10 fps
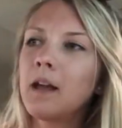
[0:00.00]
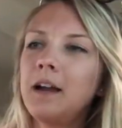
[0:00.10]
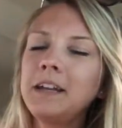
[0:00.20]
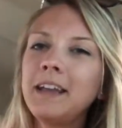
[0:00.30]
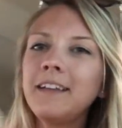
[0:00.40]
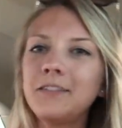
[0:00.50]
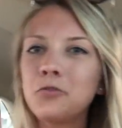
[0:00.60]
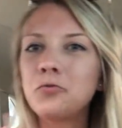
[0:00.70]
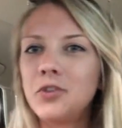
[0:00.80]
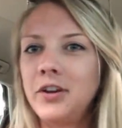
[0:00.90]
And I guess
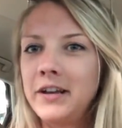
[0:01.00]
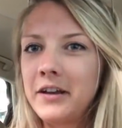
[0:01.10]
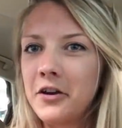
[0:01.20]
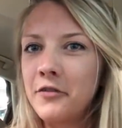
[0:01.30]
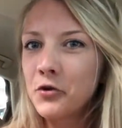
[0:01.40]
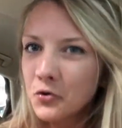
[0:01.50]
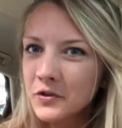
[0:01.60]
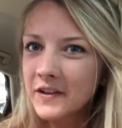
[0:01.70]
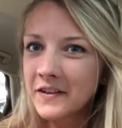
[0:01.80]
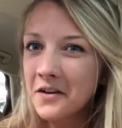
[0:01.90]
also, like, of
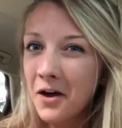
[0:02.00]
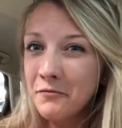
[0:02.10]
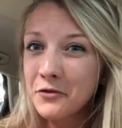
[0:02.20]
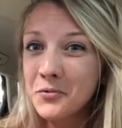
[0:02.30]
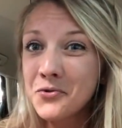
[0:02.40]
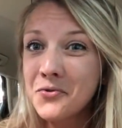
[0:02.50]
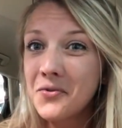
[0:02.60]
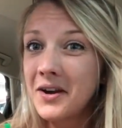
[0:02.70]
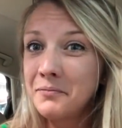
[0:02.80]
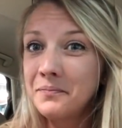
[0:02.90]
course it's
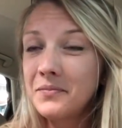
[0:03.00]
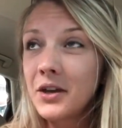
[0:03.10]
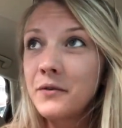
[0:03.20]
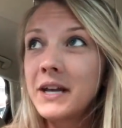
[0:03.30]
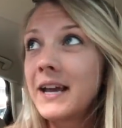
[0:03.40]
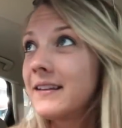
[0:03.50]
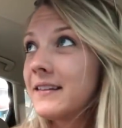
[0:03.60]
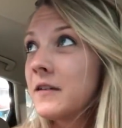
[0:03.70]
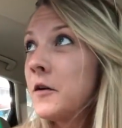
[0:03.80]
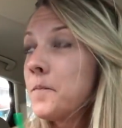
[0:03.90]
uncomfortable. I'm going
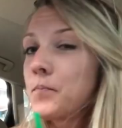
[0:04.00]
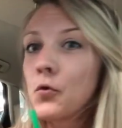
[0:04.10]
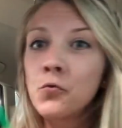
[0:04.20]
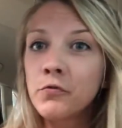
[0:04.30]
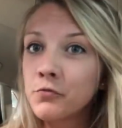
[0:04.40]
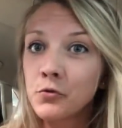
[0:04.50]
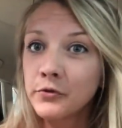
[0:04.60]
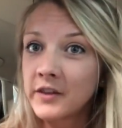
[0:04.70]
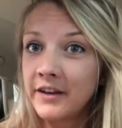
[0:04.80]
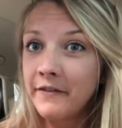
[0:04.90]
against all the
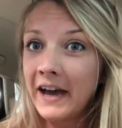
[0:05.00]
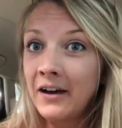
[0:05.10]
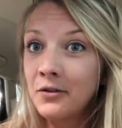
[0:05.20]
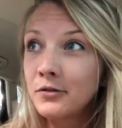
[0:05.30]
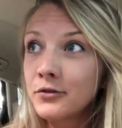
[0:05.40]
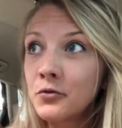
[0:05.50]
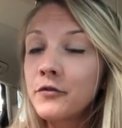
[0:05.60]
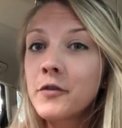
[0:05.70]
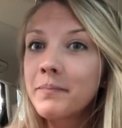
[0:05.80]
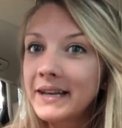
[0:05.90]
rules that I've held, all
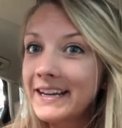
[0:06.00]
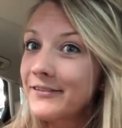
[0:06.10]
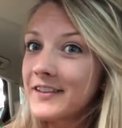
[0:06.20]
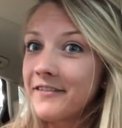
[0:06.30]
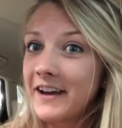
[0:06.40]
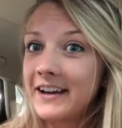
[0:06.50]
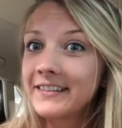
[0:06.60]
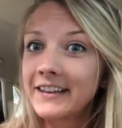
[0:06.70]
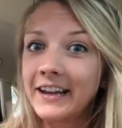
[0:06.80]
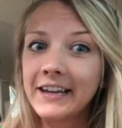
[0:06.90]
of the beliefs I've
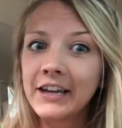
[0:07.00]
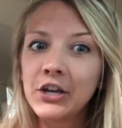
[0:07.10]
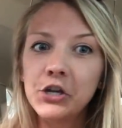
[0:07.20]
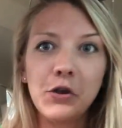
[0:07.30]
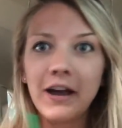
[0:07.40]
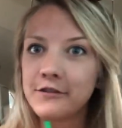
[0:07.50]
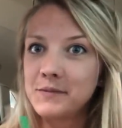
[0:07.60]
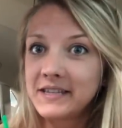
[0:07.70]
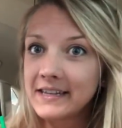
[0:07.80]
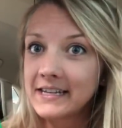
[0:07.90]
had that, like, you have to
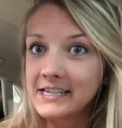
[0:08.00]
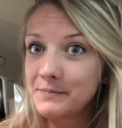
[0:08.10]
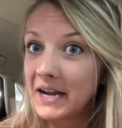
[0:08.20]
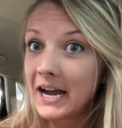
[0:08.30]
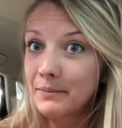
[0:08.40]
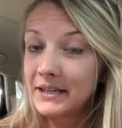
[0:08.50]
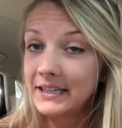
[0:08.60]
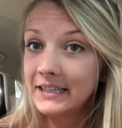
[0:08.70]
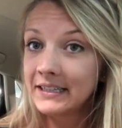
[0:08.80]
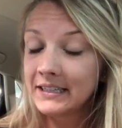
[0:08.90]
be skinny to be
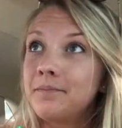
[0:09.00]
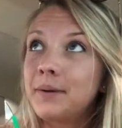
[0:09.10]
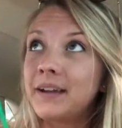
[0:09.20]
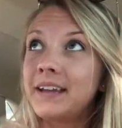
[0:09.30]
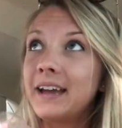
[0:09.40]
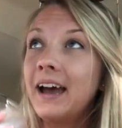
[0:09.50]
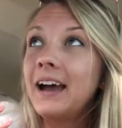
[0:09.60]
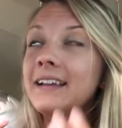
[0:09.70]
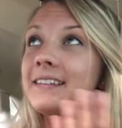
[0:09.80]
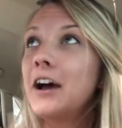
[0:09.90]
happy. But it
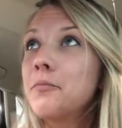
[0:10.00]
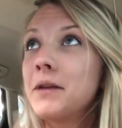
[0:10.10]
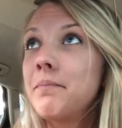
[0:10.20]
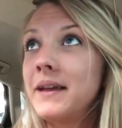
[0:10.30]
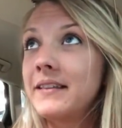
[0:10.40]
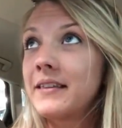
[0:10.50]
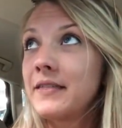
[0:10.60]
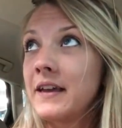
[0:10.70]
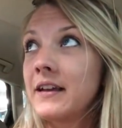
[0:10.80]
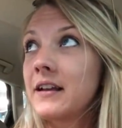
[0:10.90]
has helped me a bit to
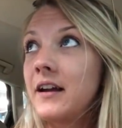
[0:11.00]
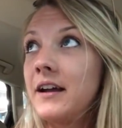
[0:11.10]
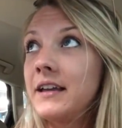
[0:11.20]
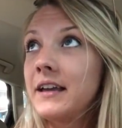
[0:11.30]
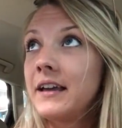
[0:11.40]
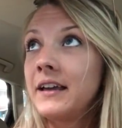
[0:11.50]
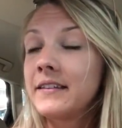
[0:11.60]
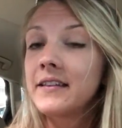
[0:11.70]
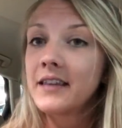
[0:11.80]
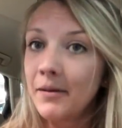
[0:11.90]
think, like,
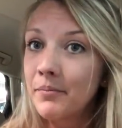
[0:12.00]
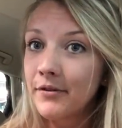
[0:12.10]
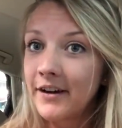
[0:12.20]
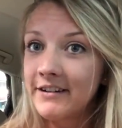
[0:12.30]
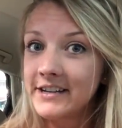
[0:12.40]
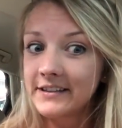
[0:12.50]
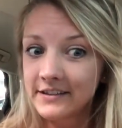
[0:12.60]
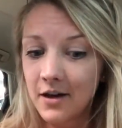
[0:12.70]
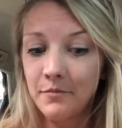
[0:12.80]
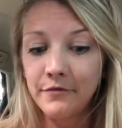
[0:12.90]
it's a temporary
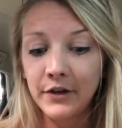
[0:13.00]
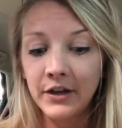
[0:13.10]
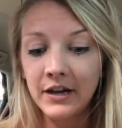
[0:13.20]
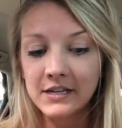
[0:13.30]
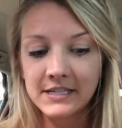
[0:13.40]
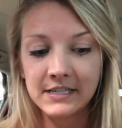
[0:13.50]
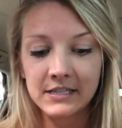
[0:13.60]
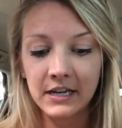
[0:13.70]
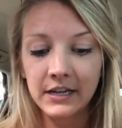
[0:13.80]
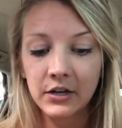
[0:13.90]
discomfort. I just need
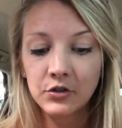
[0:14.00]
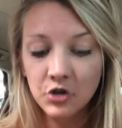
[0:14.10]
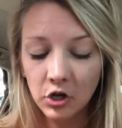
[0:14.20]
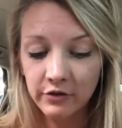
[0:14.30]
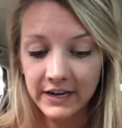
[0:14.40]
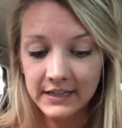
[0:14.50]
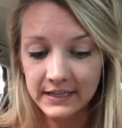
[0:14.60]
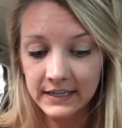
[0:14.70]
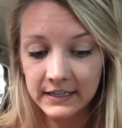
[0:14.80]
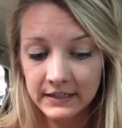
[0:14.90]
to, like, tolerate
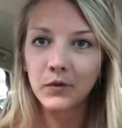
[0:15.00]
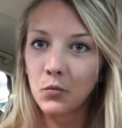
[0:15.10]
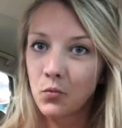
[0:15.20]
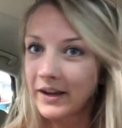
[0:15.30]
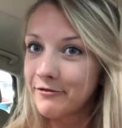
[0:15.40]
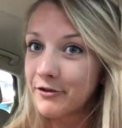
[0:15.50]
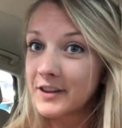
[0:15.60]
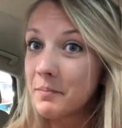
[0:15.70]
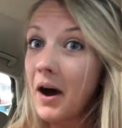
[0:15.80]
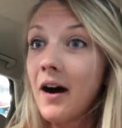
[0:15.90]
it, wait for
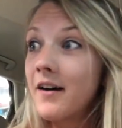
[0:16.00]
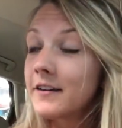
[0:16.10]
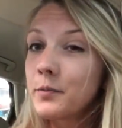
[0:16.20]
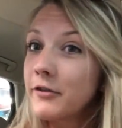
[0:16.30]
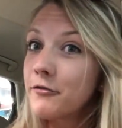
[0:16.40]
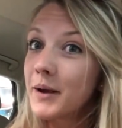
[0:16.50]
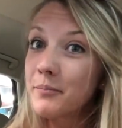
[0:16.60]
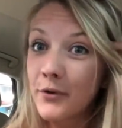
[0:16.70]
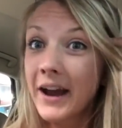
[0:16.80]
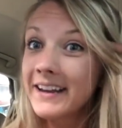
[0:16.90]
it to pass, wait for my
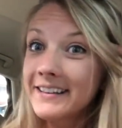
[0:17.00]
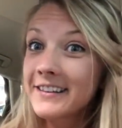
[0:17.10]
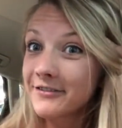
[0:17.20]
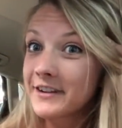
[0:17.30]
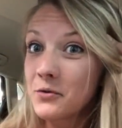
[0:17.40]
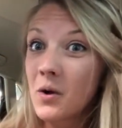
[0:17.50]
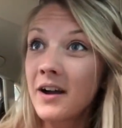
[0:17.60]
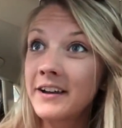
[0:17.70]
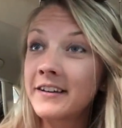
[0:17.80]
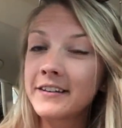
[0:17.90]
brain to
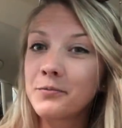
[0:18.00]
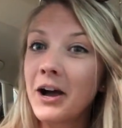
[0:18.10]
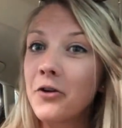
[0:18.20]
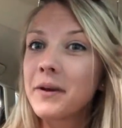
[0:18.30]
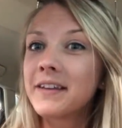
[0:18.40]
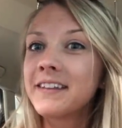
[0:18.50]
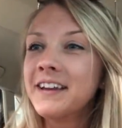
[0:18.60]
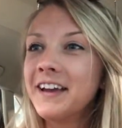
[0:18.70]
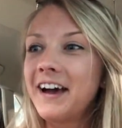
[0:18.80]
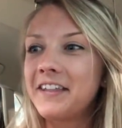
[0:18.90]
rewire as well, because
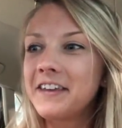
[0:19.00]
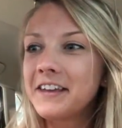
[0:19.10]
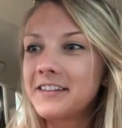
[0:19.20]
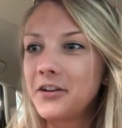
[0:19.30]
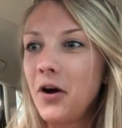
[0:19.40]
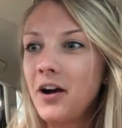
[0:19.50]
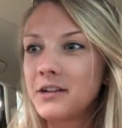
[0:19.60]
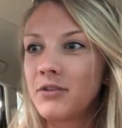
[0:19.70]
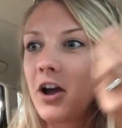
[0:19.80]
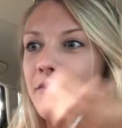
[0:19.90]
I think it's so
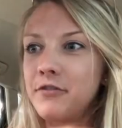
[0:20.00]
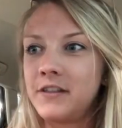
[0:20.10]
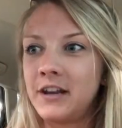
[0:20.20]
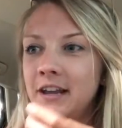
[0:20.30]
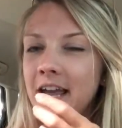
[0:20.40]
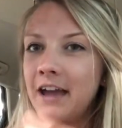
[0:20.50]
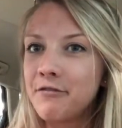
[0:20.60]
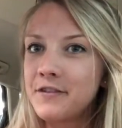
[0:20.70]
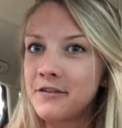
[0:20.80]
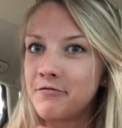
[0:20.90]
hard in recovery that, like,
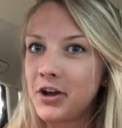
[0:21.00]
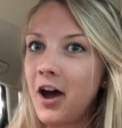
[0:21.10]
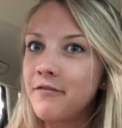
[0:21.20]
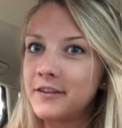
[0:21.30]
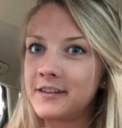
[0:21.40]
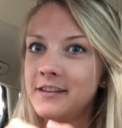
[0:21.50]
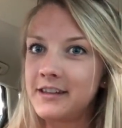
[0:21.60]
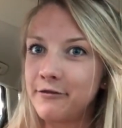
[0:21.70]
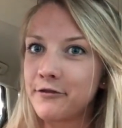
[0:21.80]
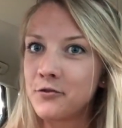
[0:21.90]
everything recovers at
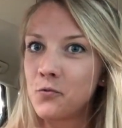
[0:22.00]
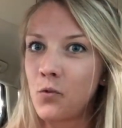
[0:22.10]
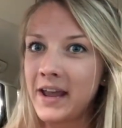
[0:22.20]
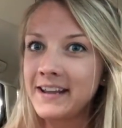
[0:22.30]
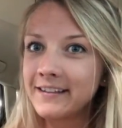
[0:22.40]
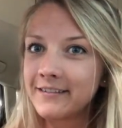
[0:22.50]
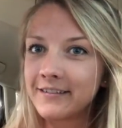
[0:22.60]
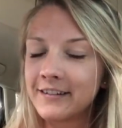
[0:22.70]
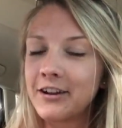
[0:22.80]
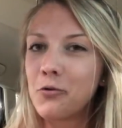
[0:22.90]
different
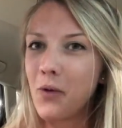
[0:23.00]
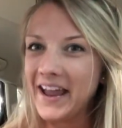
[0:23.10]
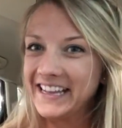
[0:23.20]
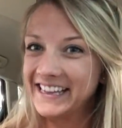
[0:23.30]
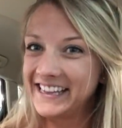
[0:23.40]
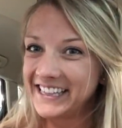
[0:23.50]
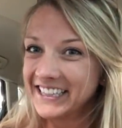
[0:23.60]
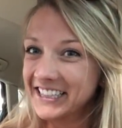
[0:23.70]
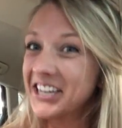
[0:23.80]
rates.